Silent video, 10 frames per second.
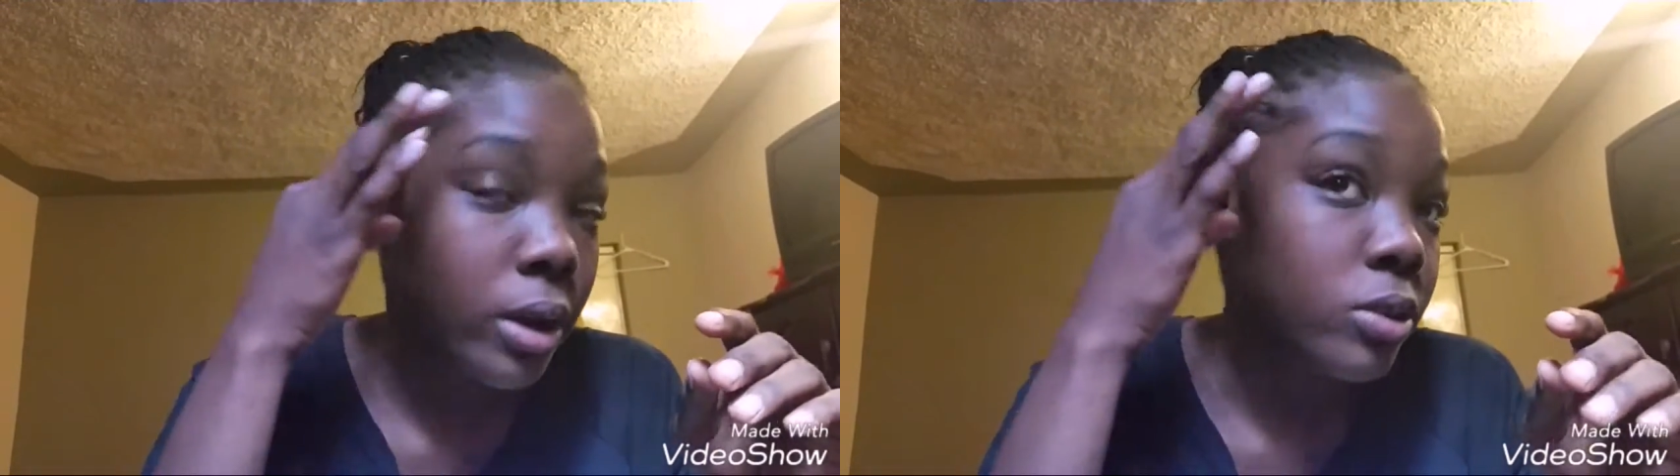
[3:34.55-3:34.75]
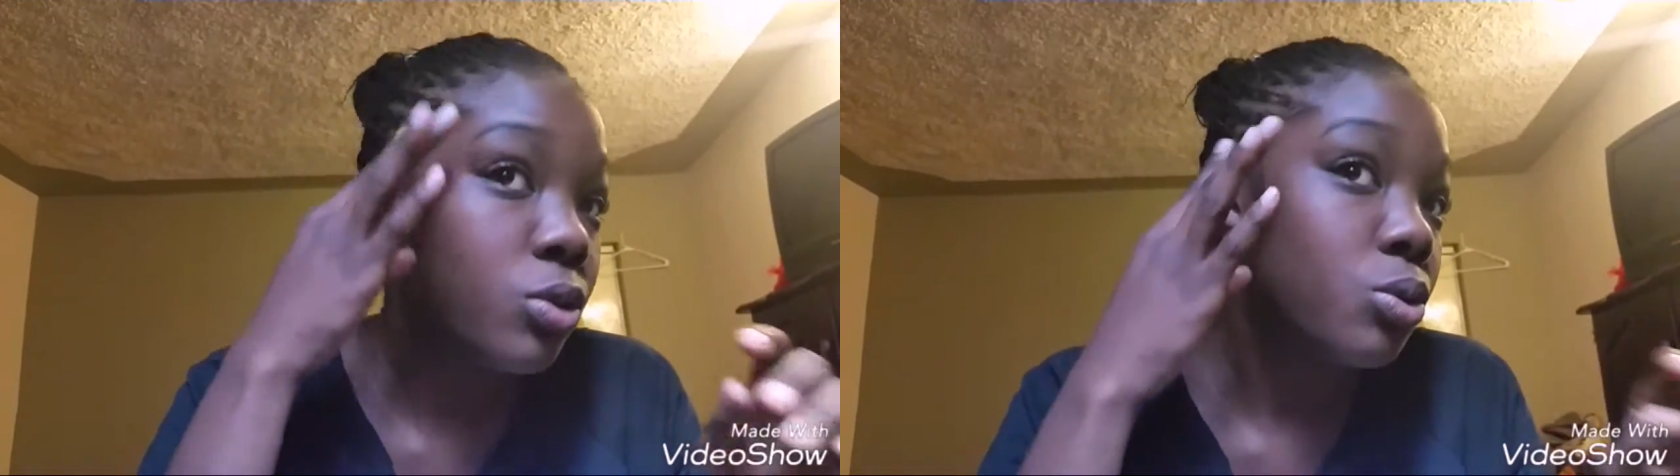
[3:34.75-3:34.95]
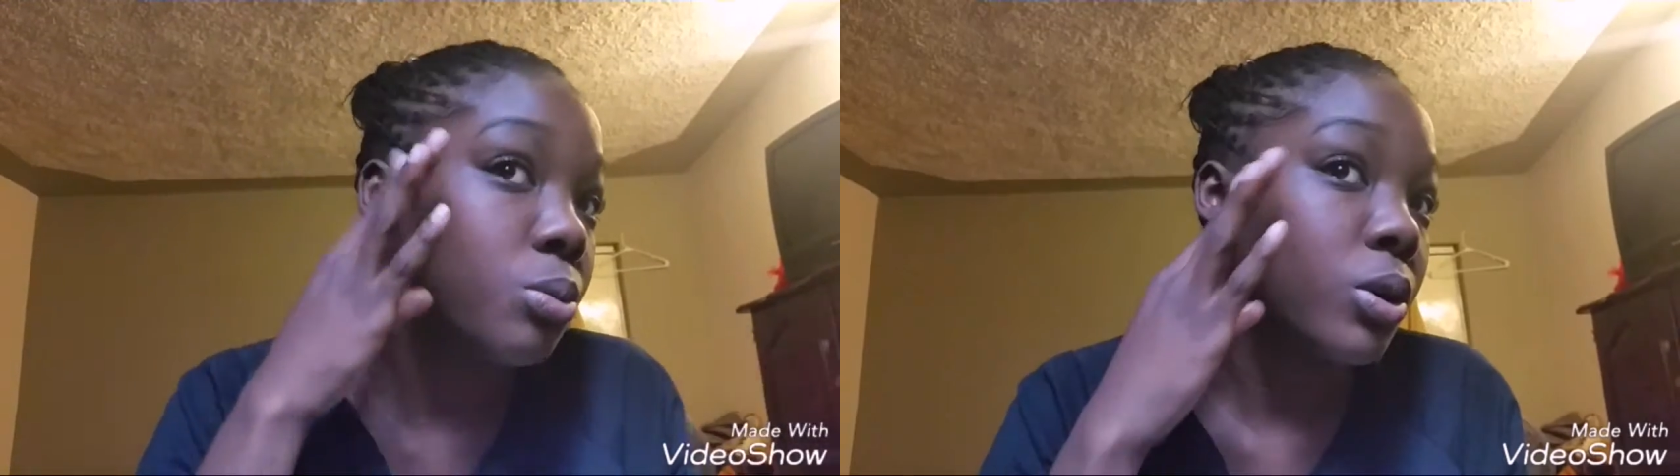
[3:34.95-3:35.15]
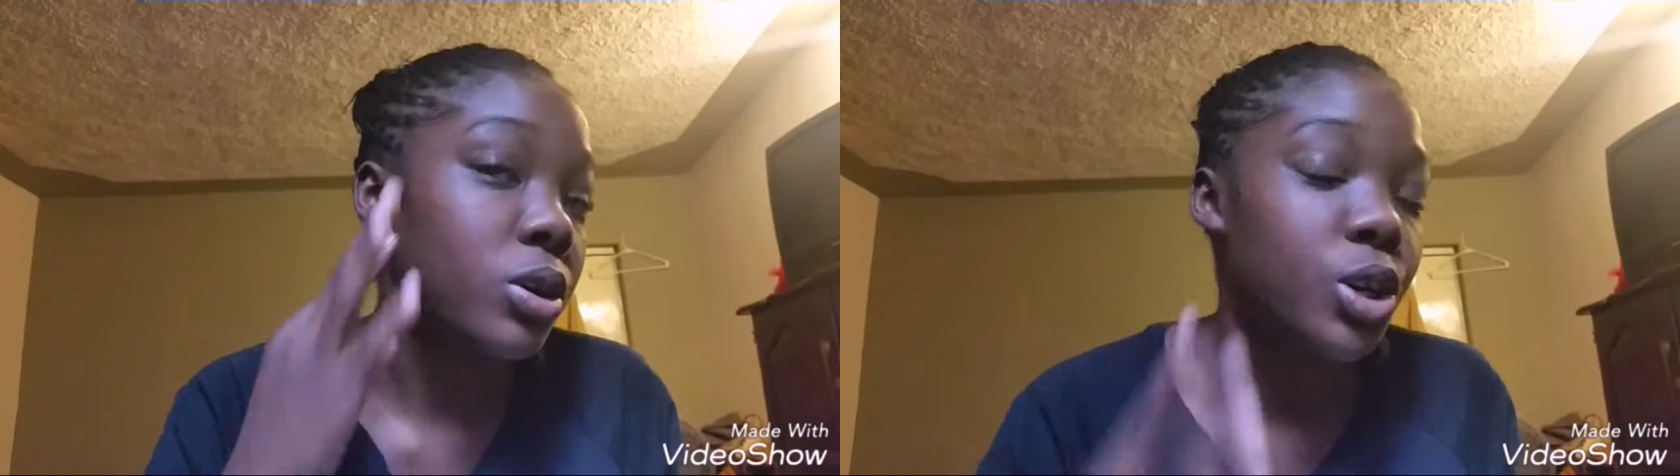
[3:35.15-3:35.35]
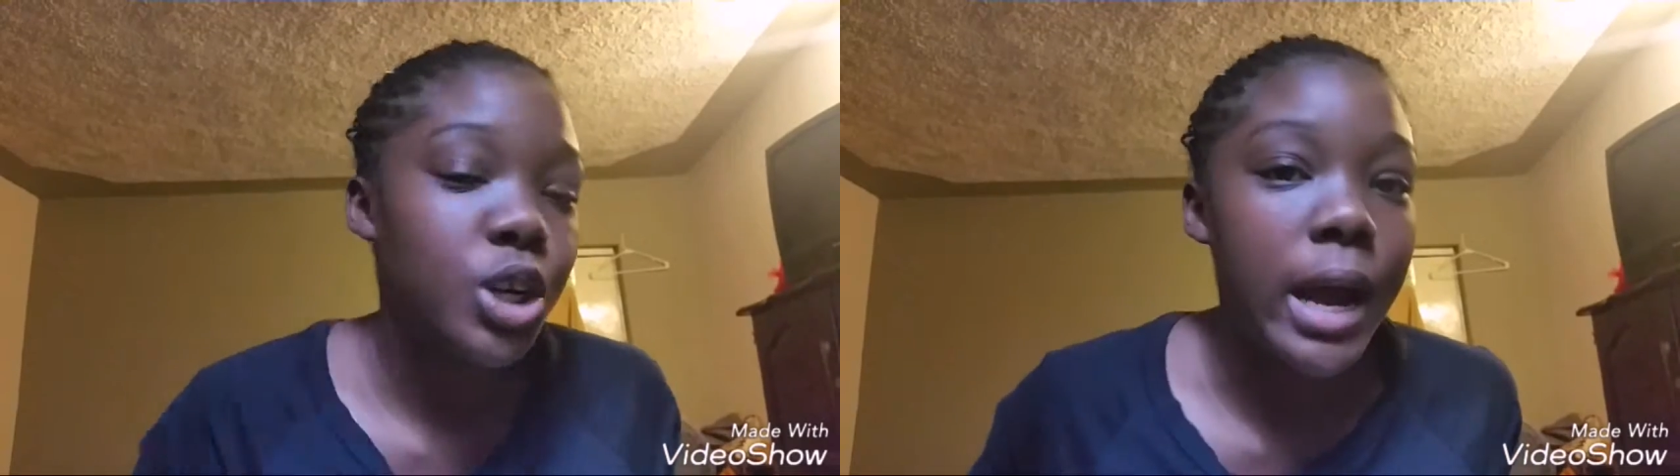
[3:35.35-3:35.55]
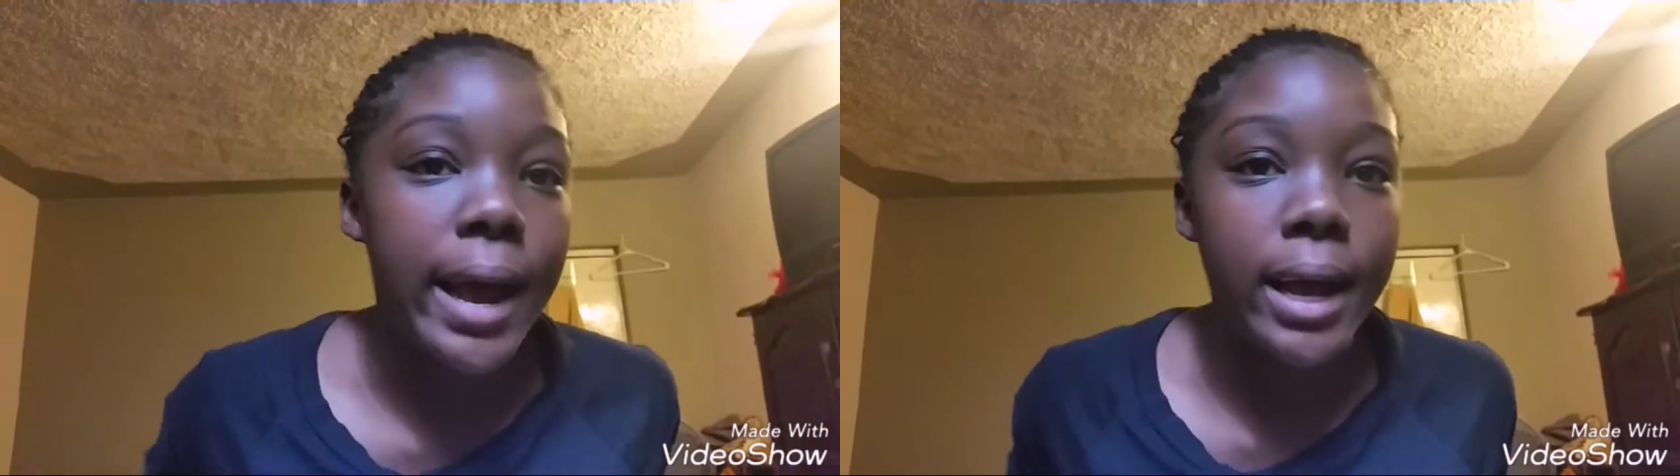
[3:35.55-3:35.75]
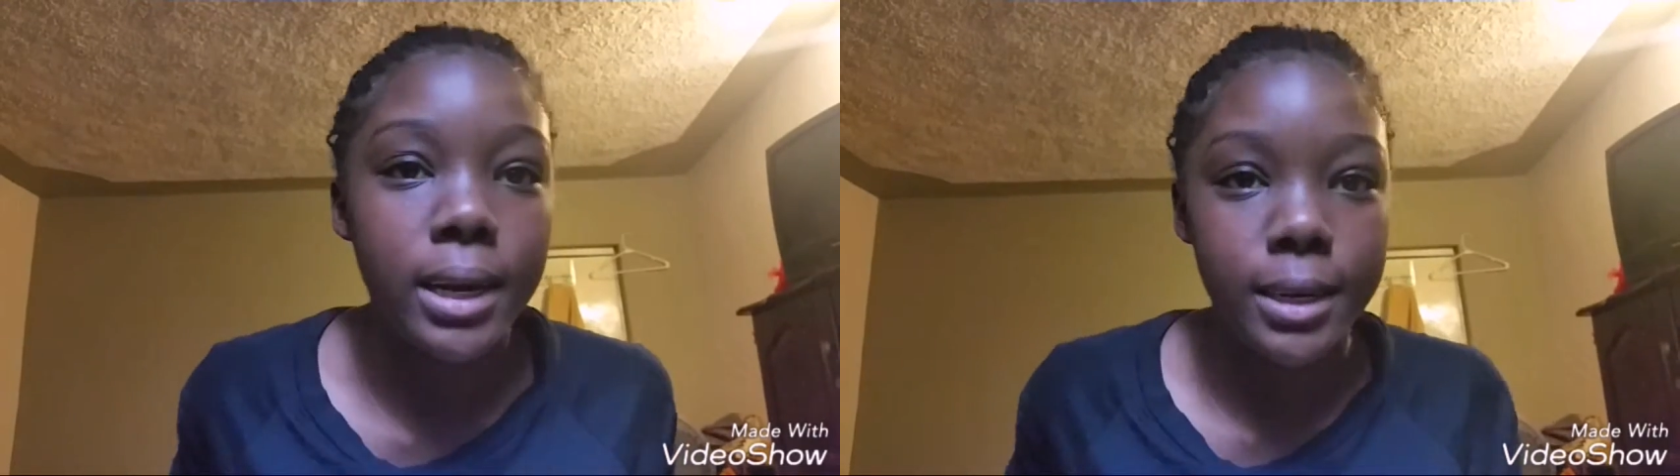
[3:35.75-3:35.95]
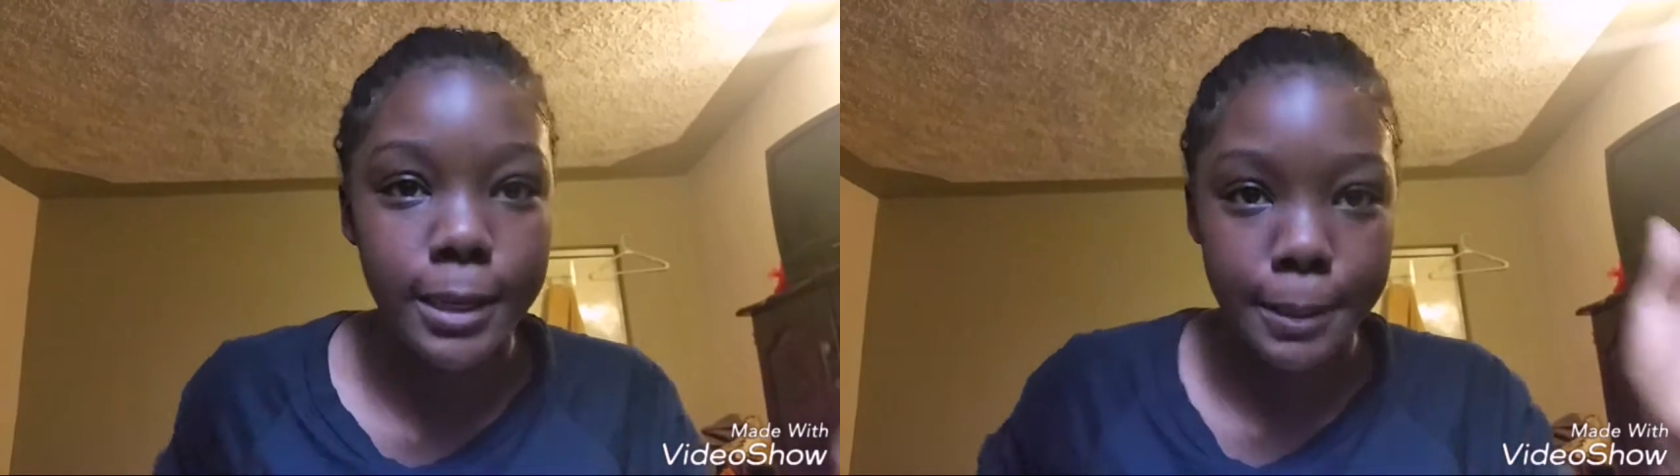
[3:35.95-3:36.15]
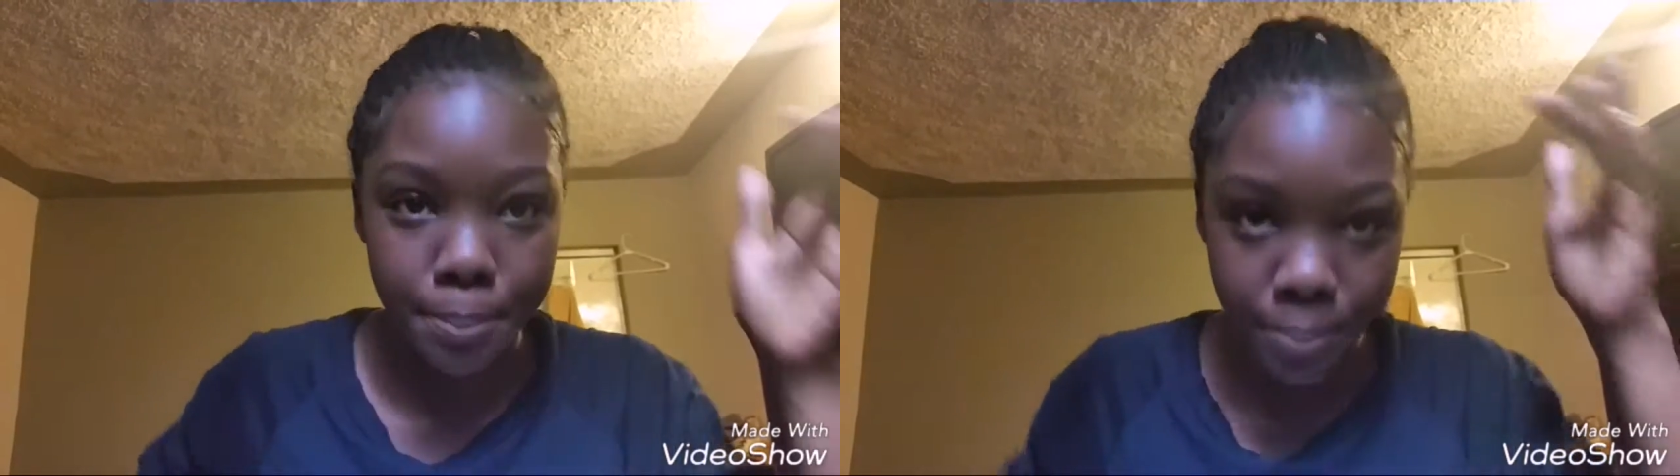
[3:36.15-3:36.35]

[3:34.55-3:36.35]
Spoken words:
toothbrush and